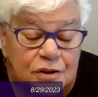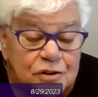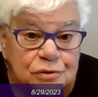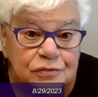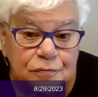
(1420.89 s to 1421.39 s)

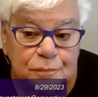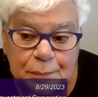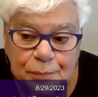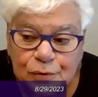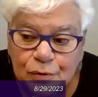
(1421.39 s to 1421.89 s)
hundreds of
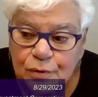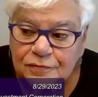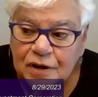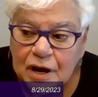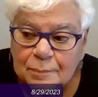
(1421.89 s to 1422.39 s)
people who
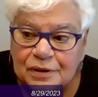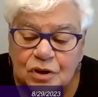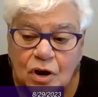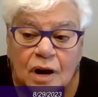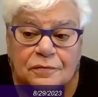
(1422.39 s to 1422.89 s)
have come
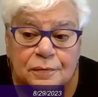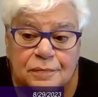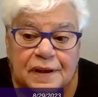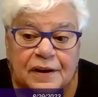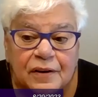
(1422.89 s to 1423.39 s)
and gone
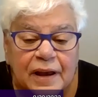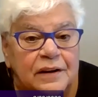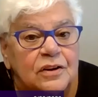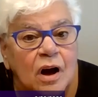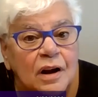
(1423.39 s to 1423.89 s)
from there
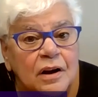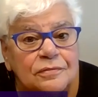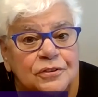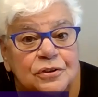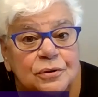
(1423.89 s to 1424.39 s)
and gone
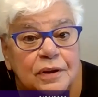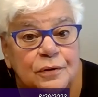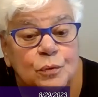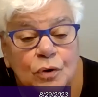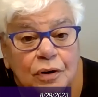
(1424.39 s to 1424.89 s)
off to do
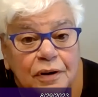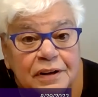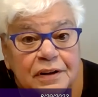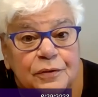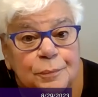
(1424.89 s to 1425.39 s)
other
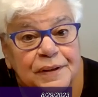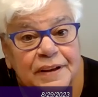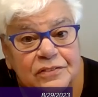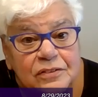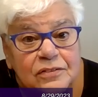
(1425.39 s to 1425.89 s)
work in other
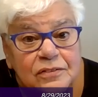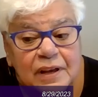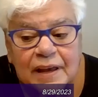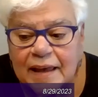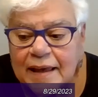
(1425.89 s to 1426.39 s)

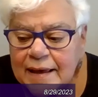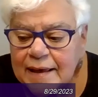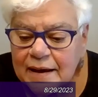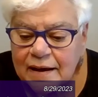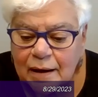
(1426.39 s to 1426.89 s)
places
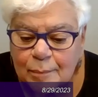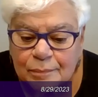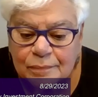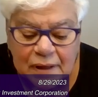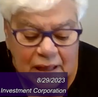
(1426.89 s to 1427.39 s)

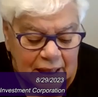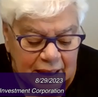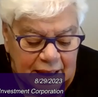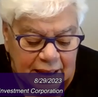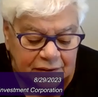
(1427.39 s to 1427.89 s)
um,
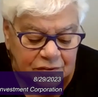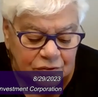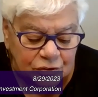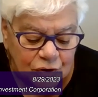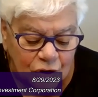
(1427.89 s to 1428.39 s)

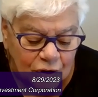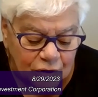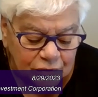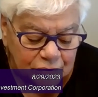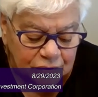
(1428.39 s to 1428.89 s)
and
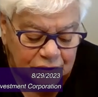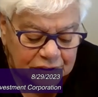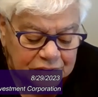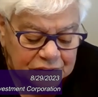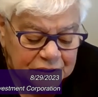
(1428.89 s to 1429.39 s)
are
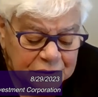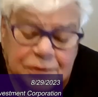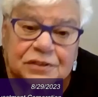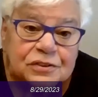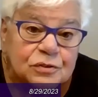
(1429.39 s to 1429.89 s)

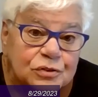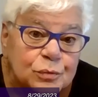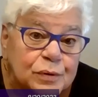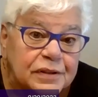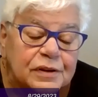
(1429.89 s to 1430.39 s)
continuing to
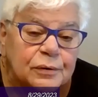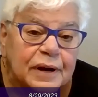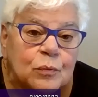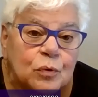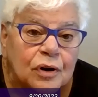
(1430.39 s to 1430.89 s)
do really
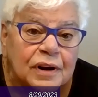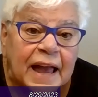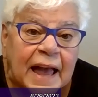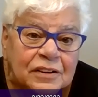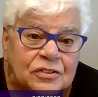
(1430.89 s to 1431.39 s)
great work
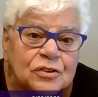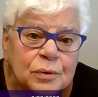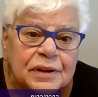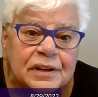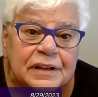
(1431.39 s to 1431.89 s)
and
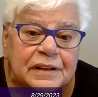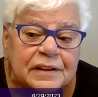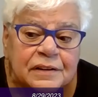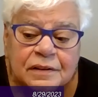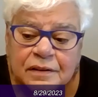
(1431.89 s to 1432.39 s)
do it
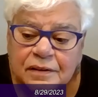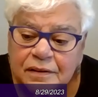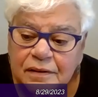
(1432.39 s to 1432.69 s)
in